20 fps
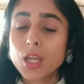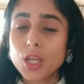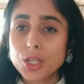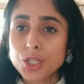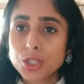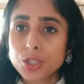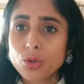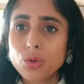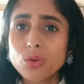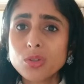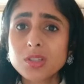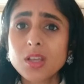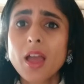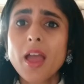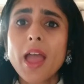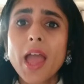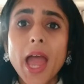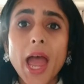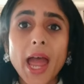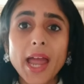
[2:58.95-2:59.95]
issues
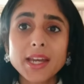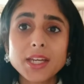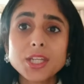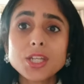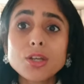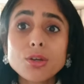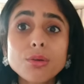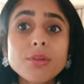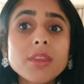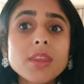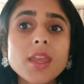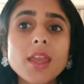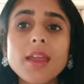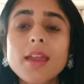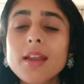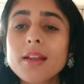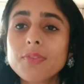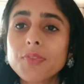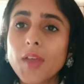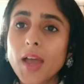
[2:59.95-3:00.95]
and you
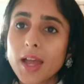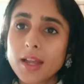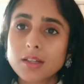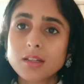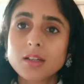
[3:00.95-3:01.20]
think that